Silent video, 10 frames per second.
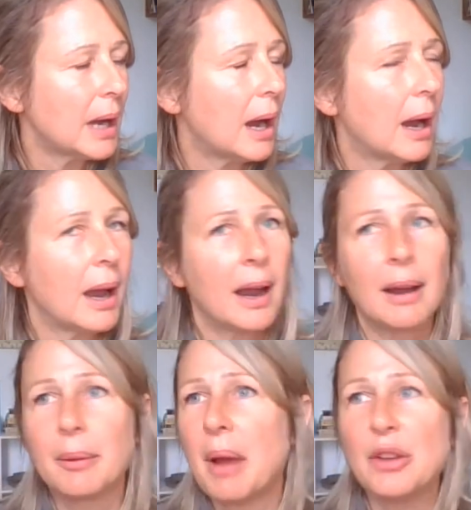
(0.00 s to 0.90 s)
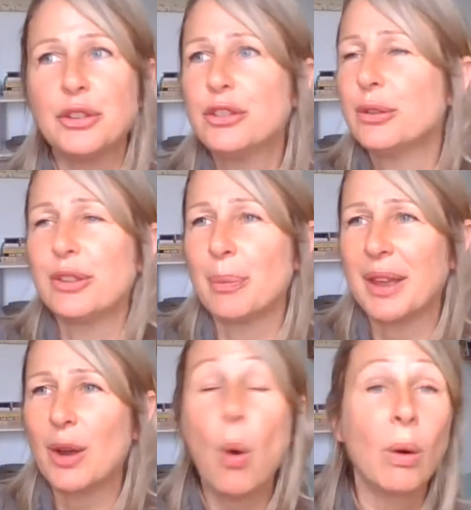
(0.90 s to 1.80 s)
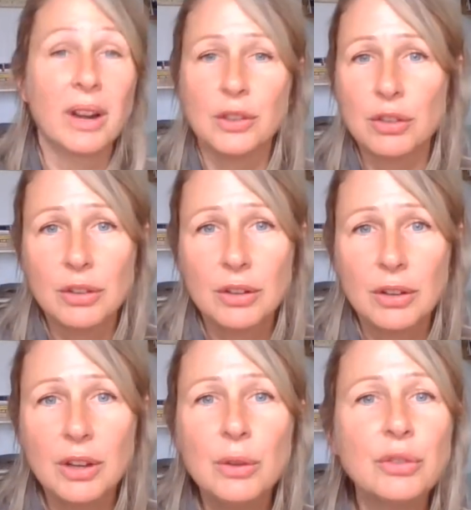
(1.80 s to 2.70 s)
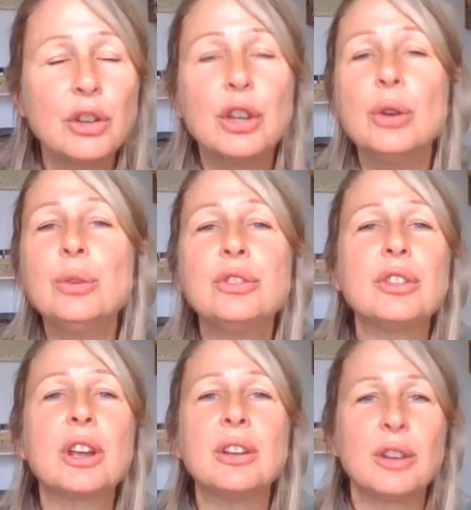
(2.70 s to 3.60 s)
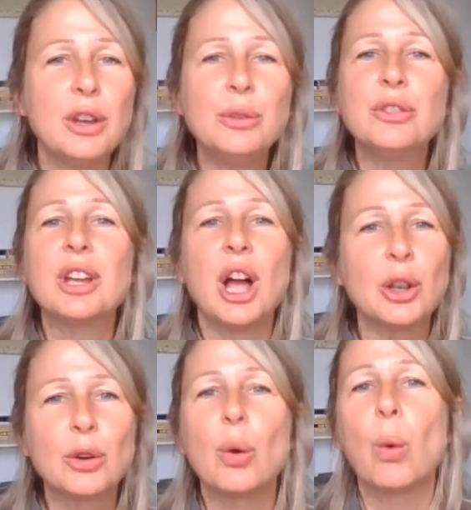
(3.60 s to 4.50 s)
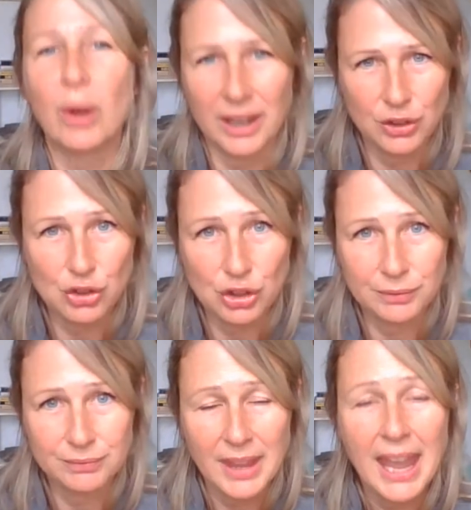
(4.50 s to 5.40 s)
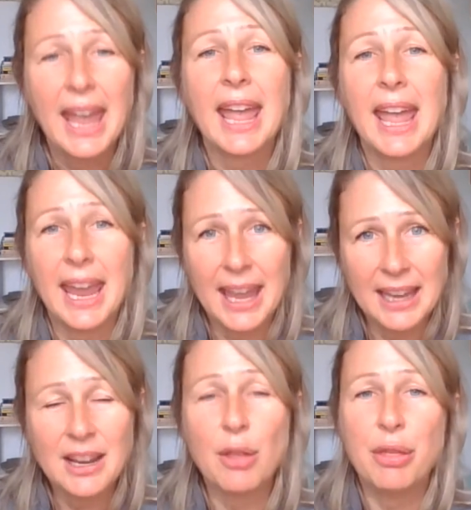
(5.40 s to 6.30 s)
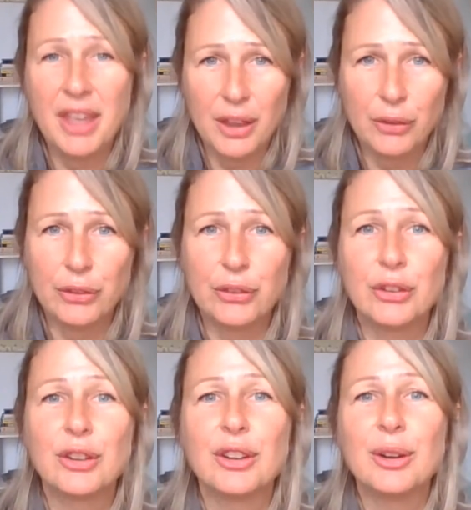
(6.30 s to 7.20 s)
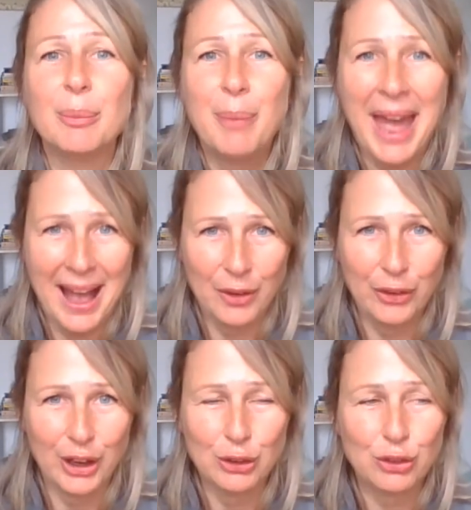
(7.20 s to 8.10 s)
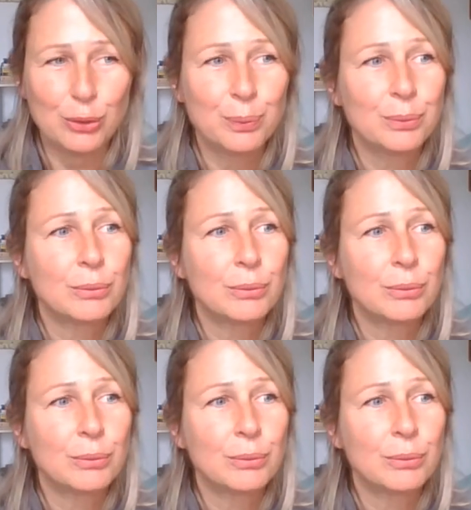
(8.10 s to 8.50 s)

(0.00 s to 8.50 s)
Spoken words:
I'll just choose something, orange. Used the color orange in this passage.